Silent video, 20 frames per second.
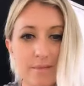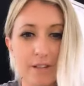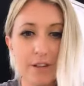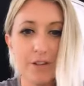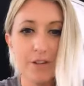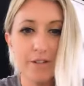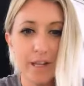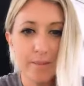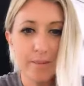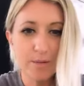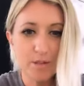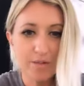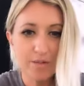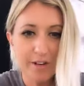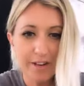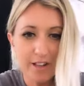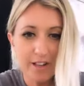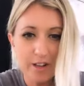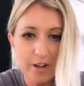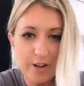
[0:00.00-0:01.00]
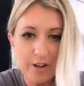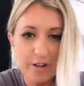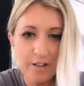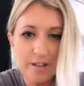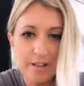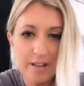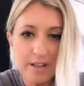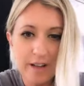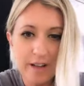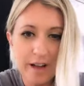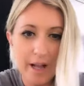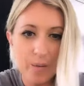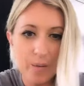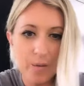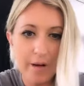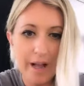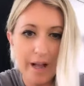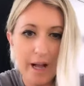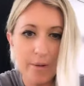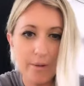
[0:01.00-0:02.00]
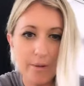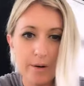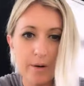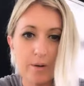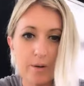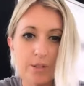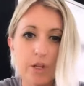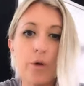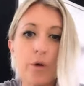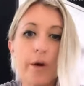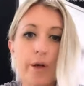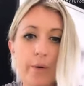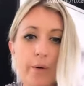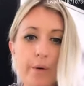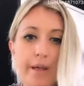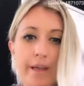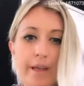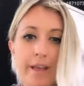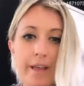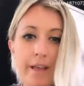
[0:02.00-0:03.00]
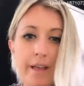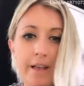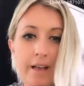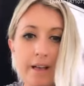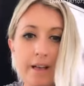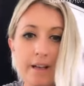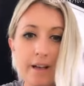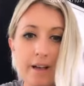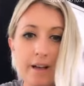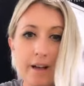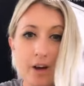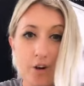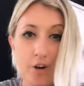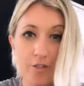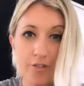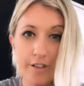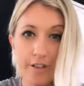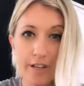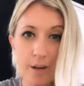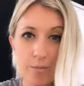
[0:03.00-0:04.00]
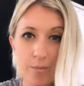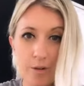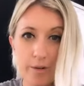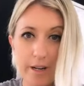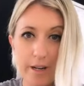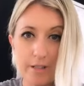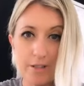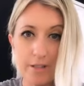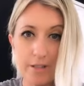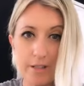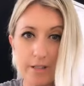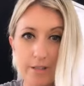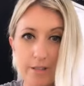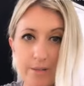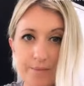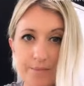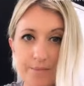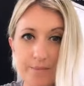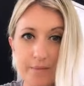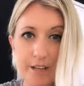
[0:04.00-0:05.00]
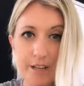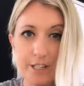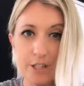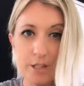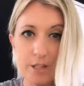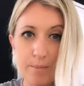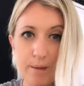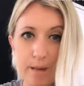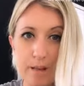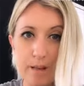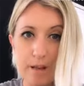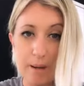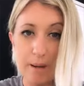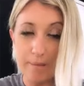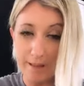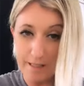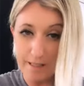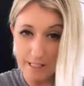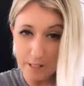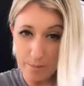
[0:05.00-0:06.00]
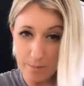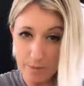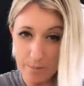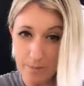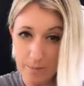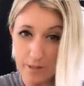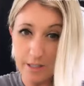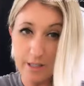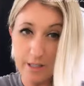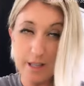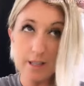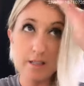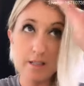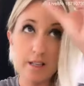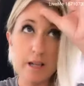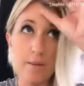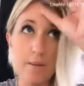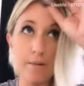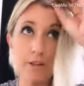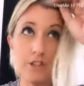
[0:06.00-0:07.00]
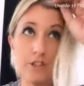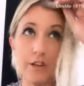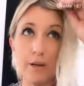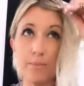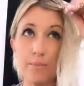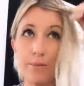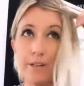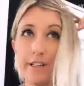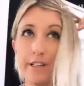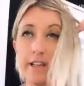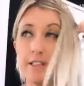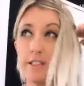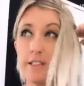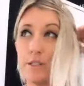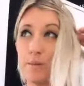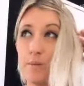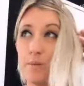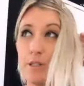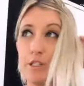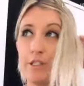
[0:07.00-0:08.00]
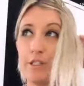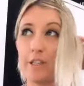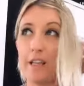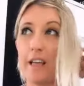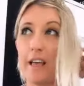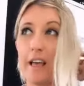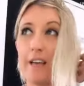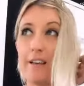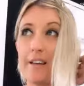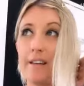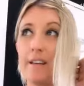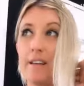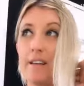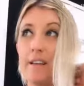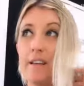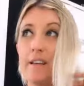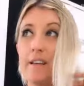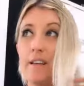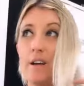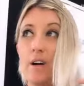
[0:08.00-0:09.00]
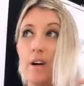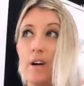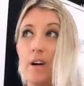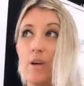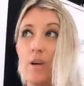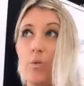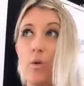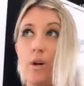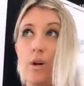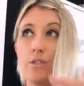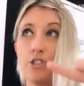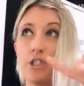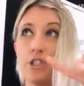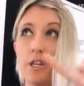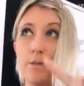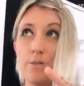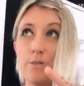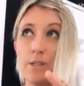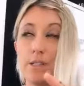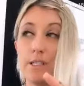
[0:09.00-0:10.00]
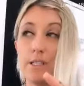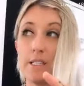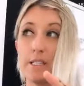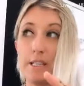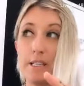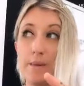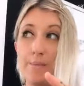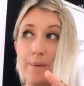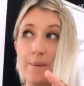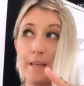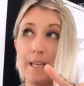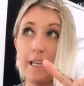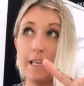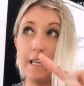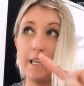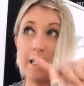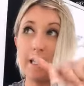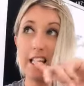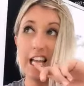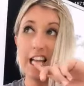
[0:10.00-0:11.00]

Your name is very long. I will hour oh, Okay, okay. Hopefully, I'm around still. I should be. I might still be broadcasting. I'm gonna try to broadcast as much as I can while James is sleeping.